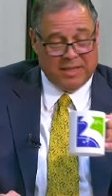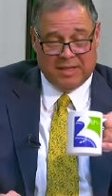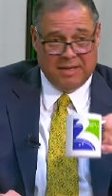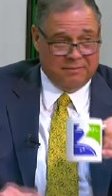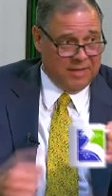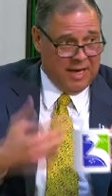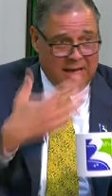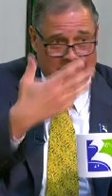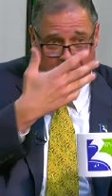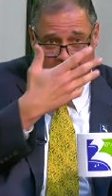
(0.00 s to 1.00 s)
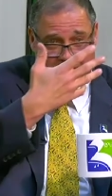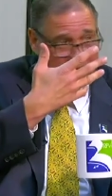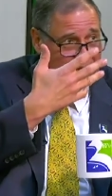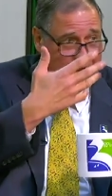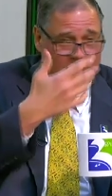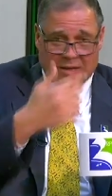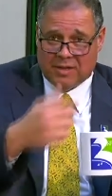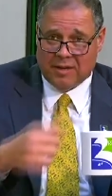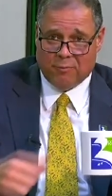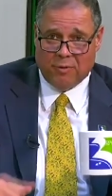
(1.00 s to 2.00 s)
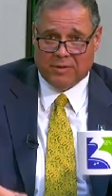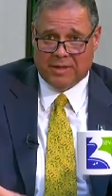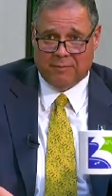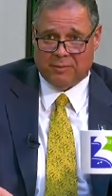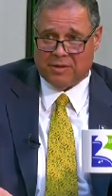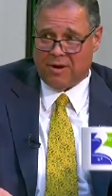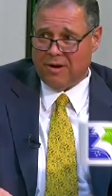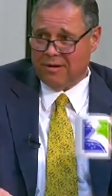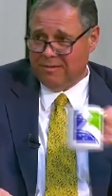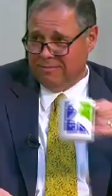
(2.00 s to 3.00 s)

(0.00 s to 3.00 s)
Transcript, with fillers: Busy tonight. There were six dogs, and I rolled in. It was dark.